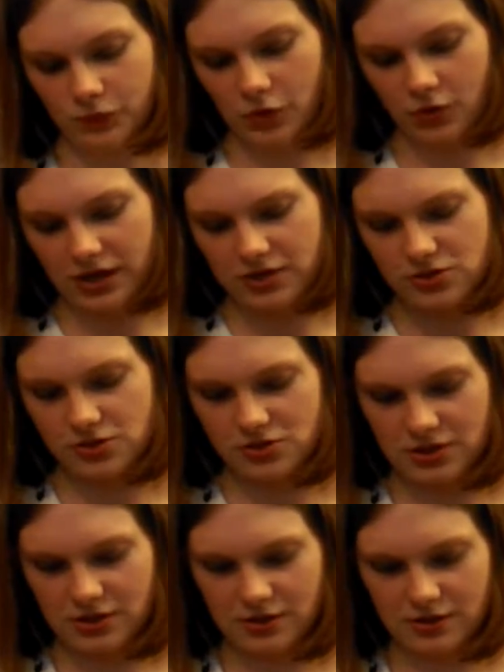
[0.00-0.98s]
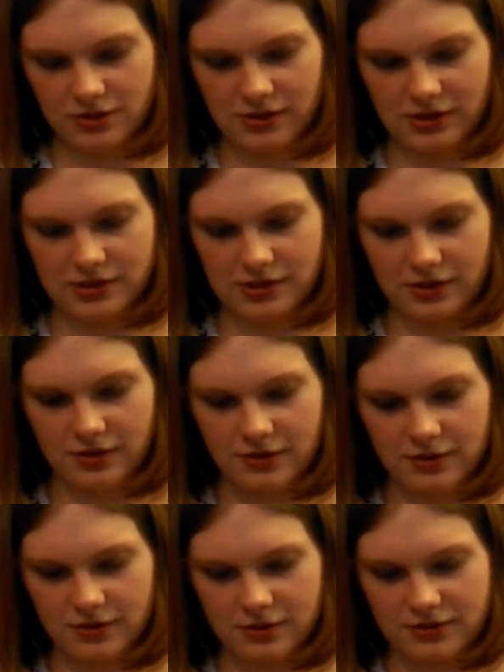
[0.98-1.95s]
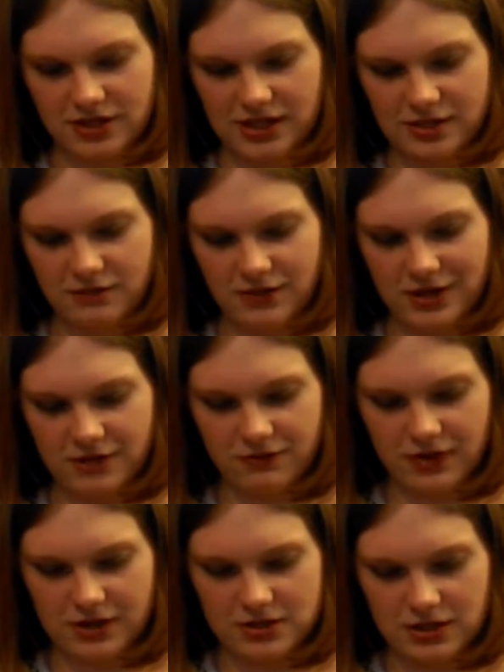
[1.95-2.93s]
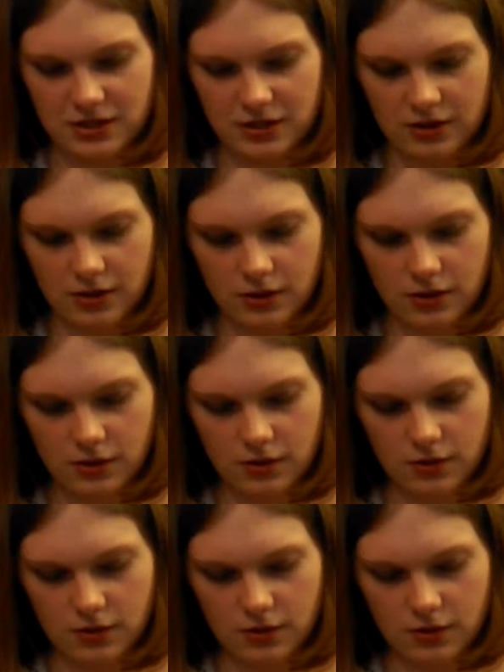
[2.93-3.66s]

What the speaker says: Okay, so there's another little tiny fairy friends thing here.